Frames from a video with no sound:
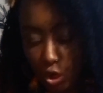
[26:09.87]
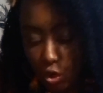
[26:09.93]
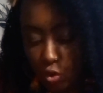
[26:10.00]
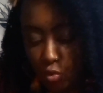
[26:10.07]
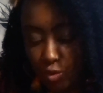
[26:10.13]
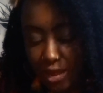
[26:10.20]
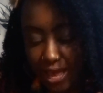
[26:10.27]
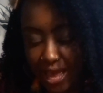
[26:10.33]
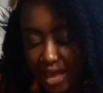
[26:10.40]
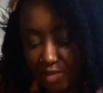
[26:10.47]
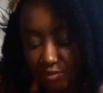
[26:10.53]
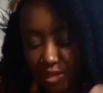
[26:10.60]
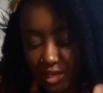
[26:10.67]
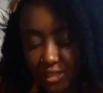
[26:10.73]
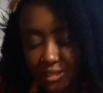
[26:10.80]
who
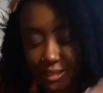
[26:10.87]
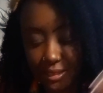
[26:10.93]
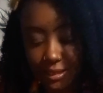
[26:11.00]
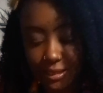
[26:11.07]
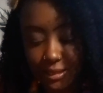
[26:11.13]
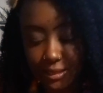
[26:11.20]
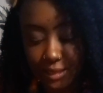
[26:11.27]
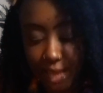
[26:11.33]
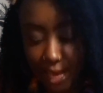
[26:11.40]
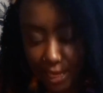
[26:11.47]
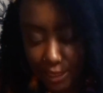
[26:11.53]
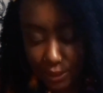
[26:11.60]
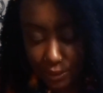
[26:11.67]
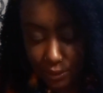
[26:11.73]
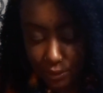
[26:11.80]
have a
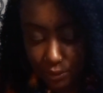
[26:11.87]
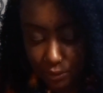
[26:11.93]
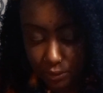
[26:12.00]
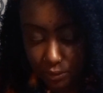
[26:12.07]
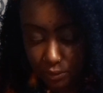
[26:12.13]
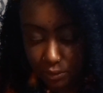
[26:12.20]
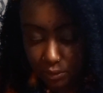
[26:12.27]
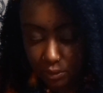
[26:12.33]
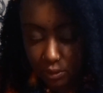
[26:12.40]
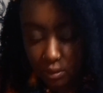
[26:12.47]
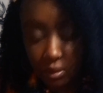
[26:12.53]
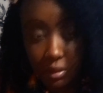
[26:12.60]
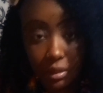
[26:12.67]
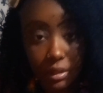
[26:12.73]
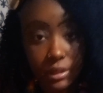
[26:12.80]
desire
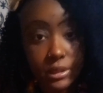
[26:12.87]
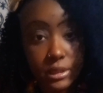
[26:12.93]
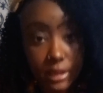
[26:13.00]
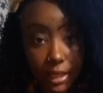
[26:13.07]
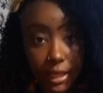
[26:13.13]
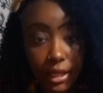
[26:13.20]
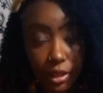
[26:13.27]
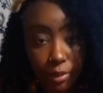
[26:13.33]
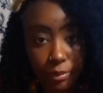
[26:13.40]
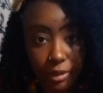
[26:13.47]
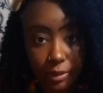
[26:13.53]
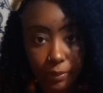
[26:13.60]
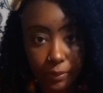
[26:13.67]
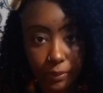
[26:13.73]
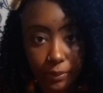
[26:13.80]
to help
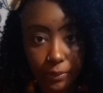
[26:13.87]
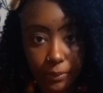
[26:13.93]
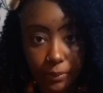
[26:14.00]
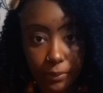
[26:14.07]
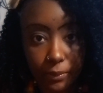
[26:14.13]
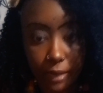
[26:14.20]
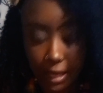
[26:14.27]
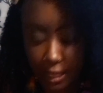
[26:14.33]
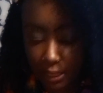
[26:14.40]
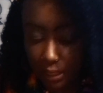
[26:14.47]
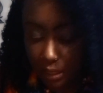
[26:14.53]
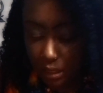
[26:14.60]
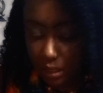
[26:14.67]
people, right?